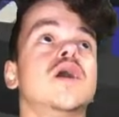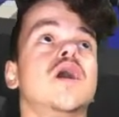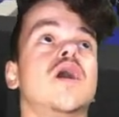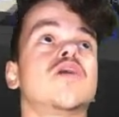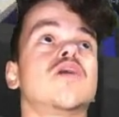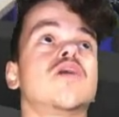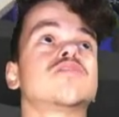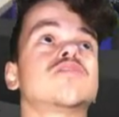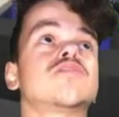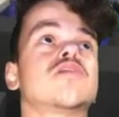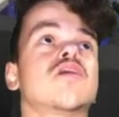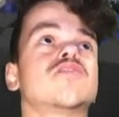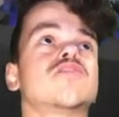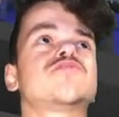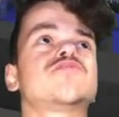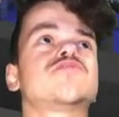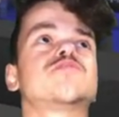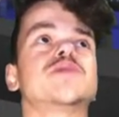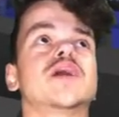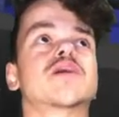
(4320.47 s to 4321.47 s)
have. I used
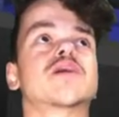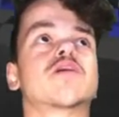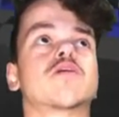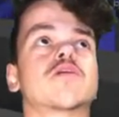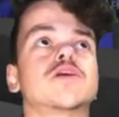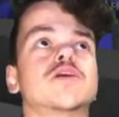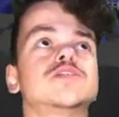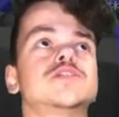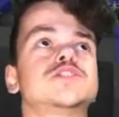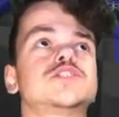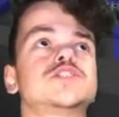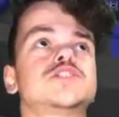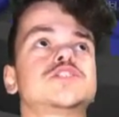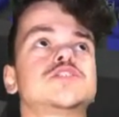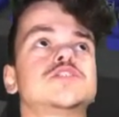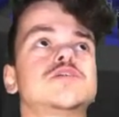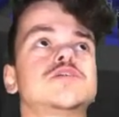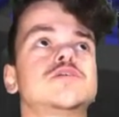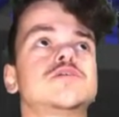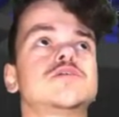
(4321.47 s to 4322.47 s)
to be at college,
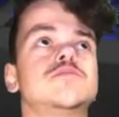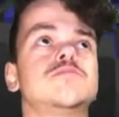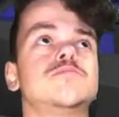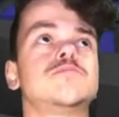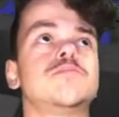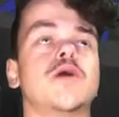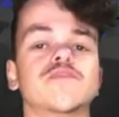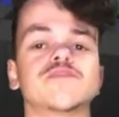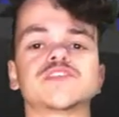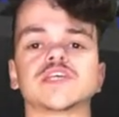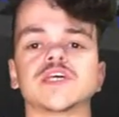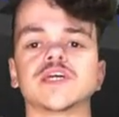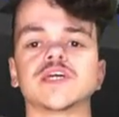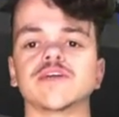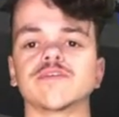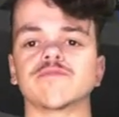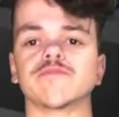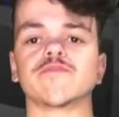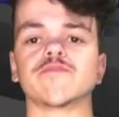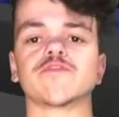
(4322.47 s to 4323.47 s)
but
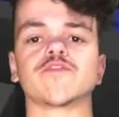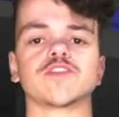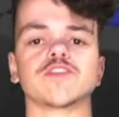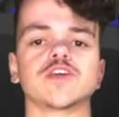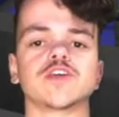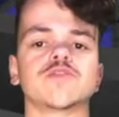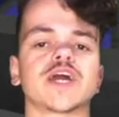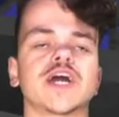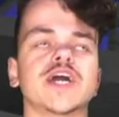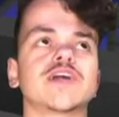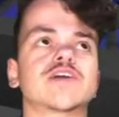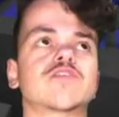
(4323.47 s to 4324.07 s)
obviously for the UK,